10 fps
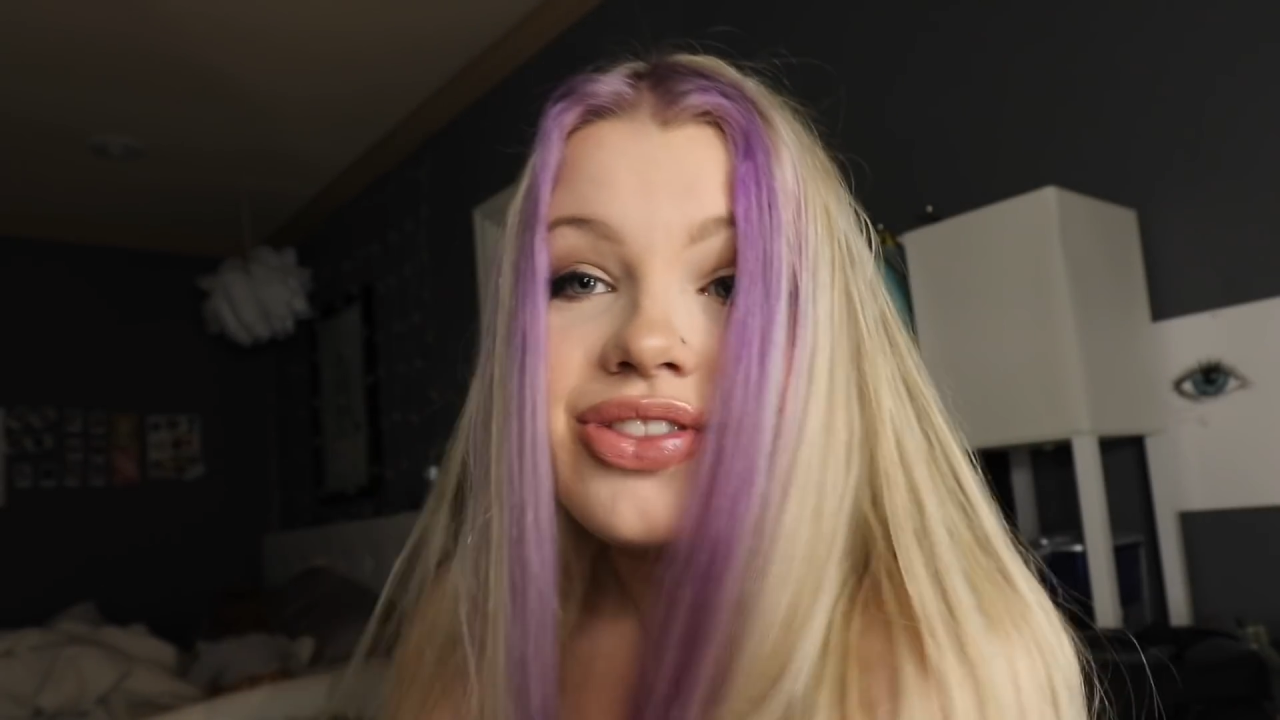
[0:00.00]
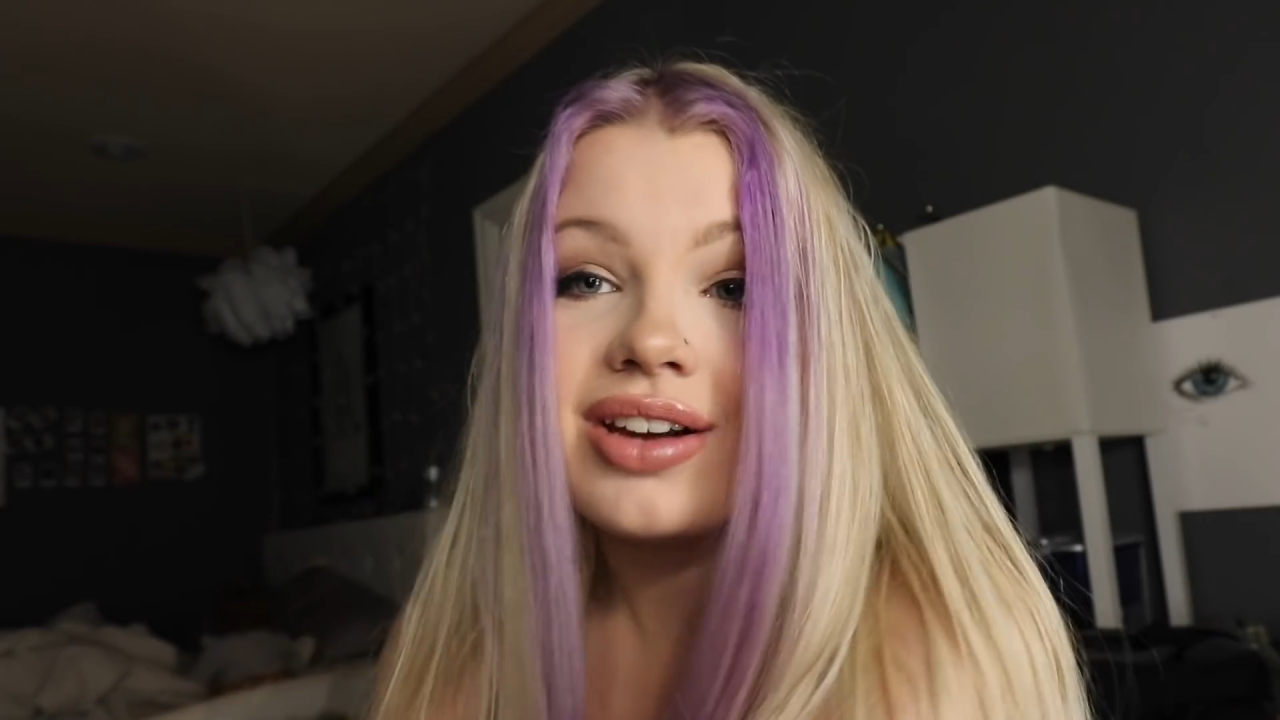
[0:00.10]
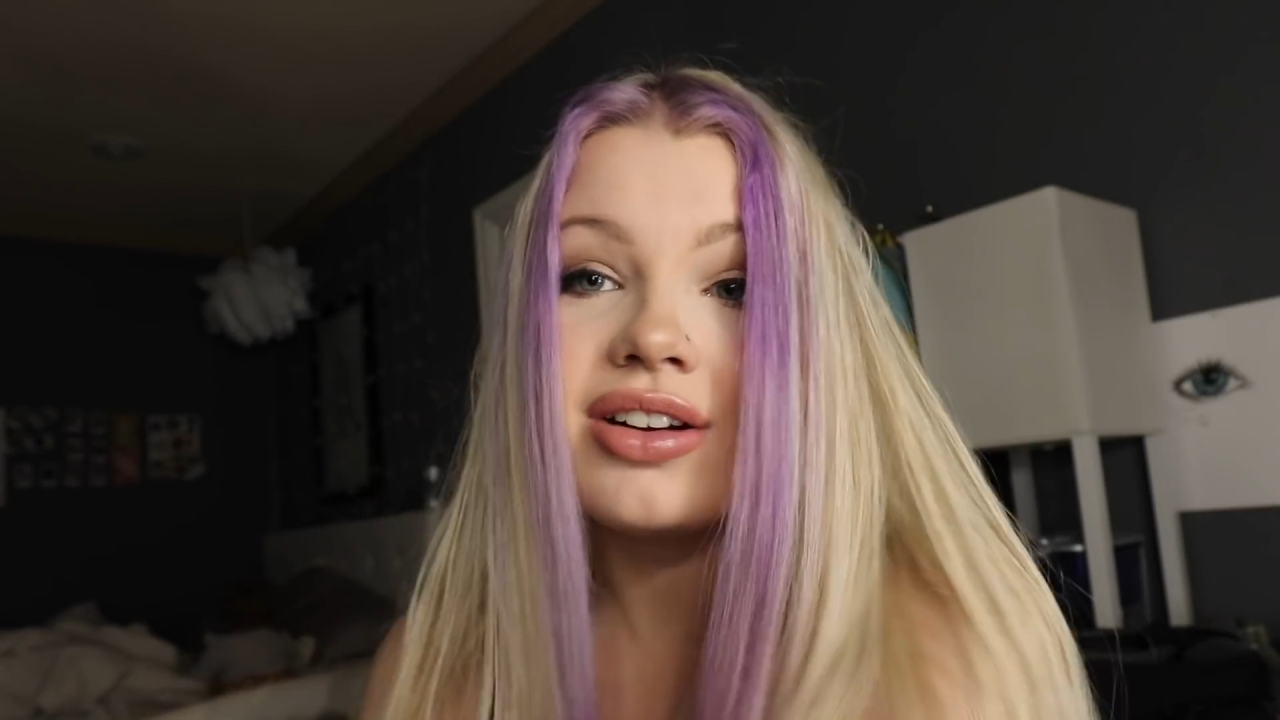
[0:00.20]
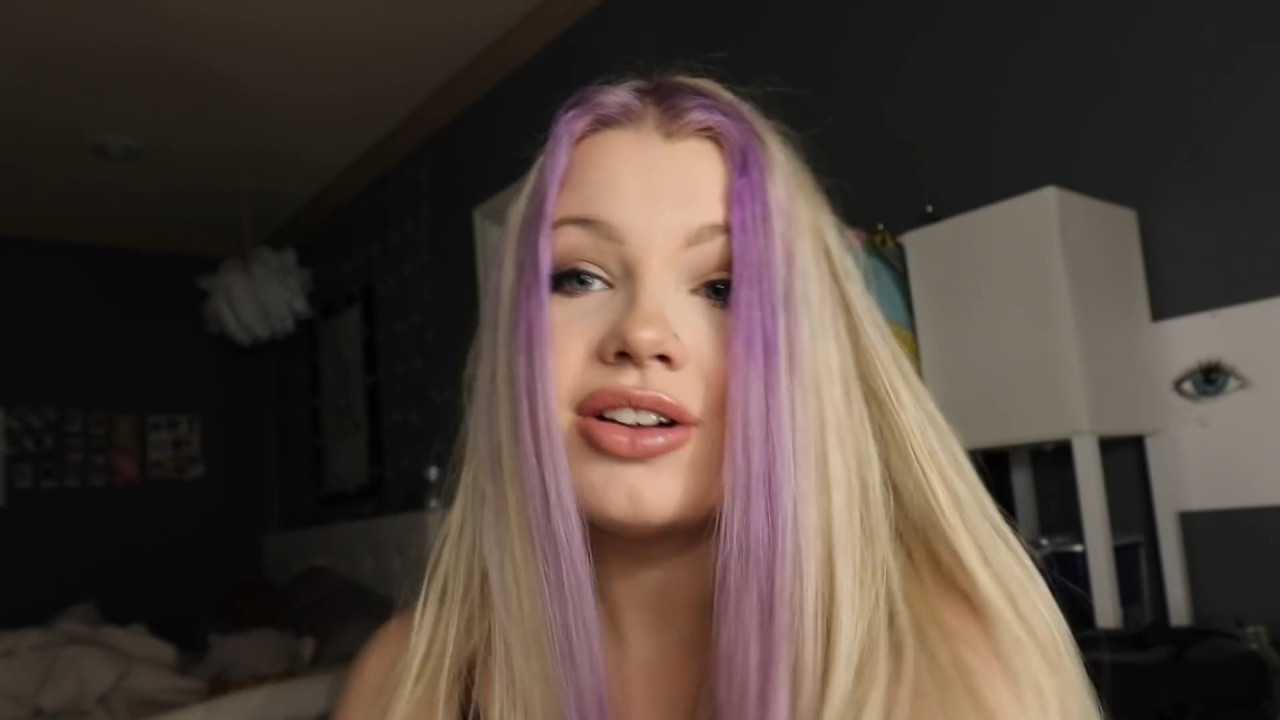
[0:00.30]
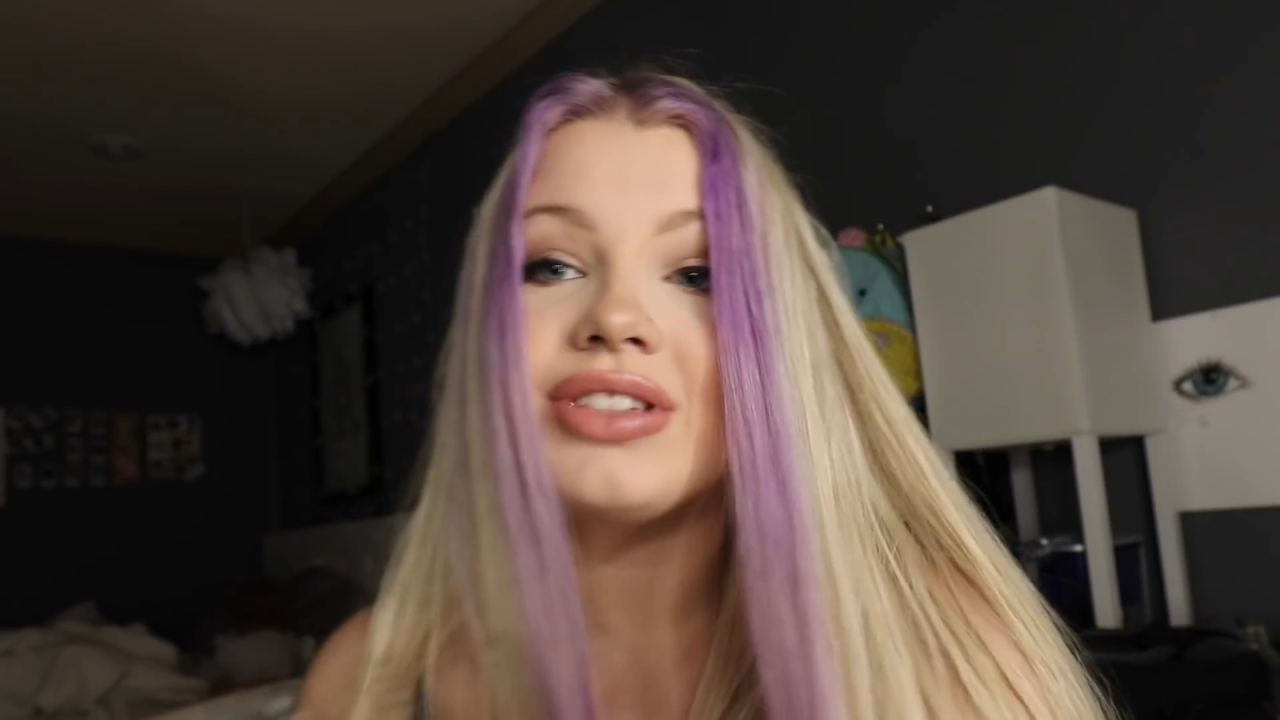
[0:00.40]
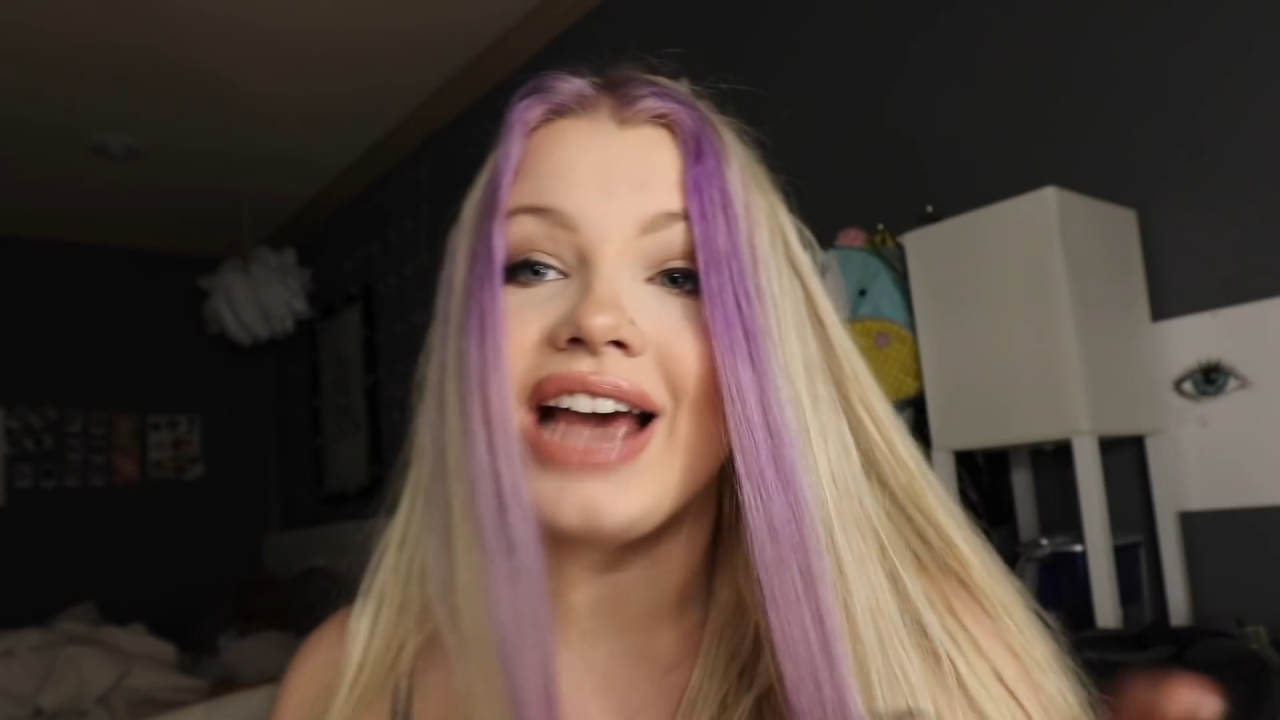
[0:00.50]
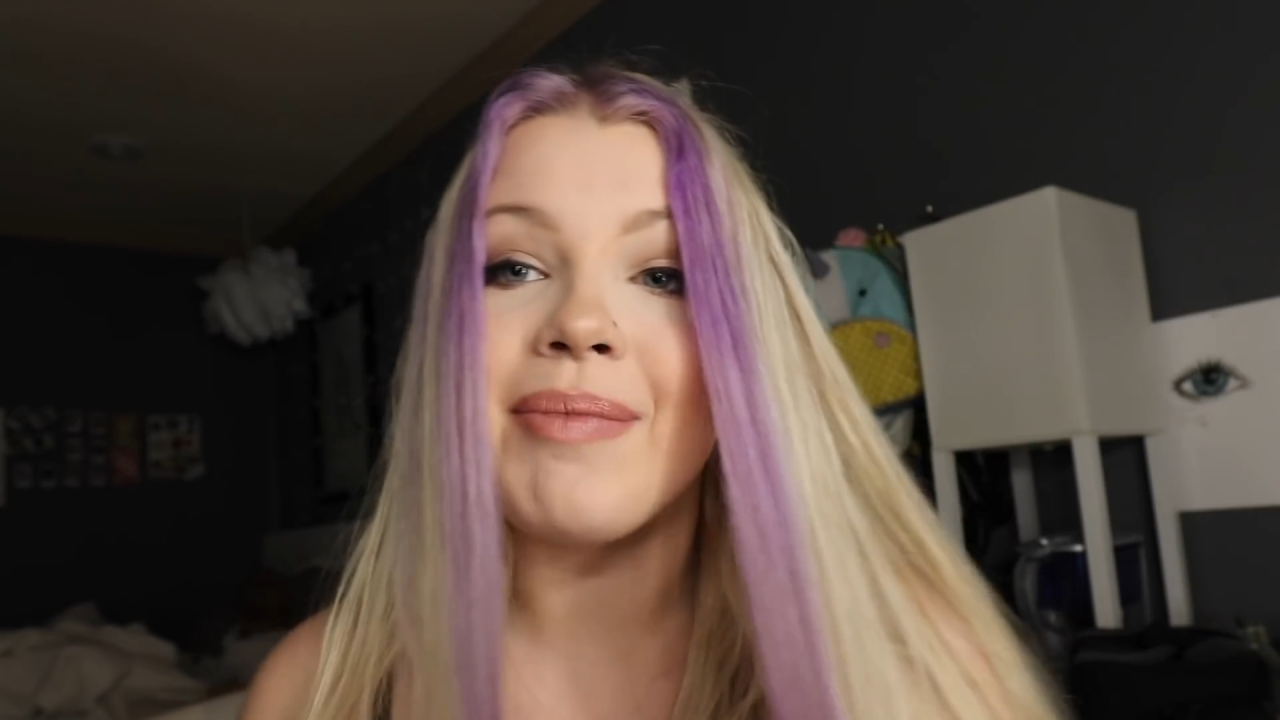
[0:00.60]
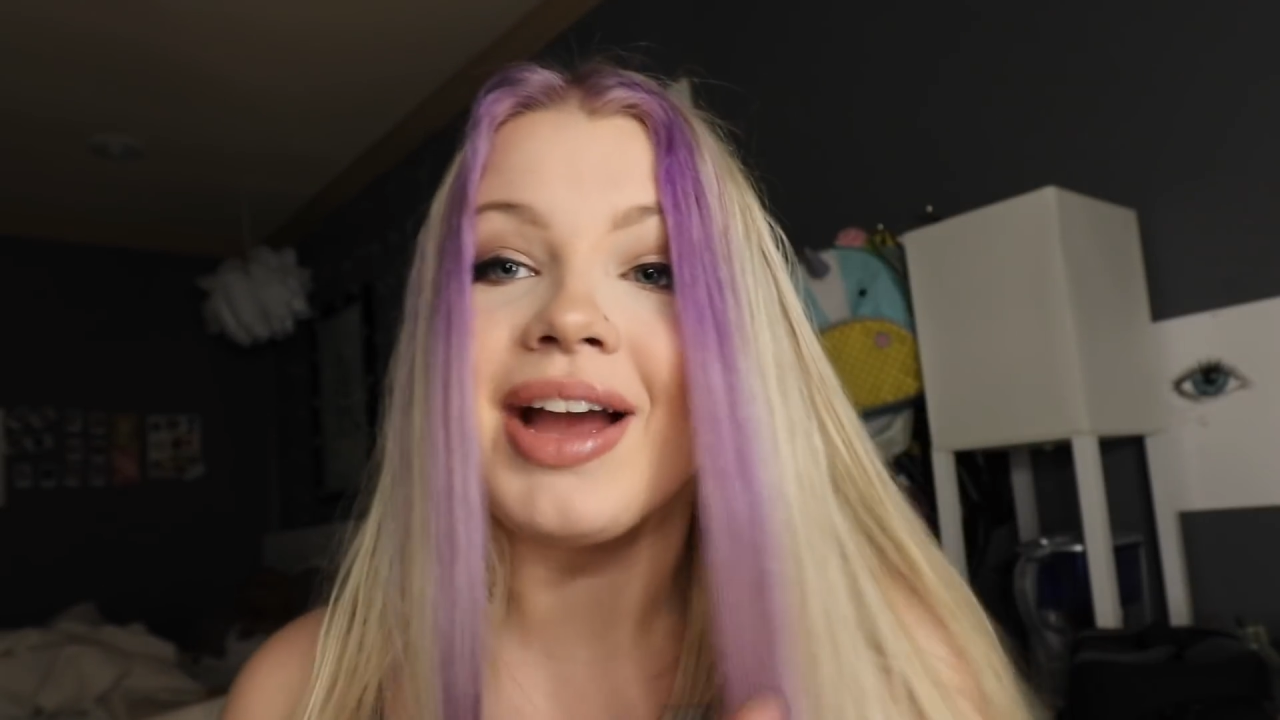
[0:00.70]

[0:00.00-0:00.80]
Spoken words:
little dye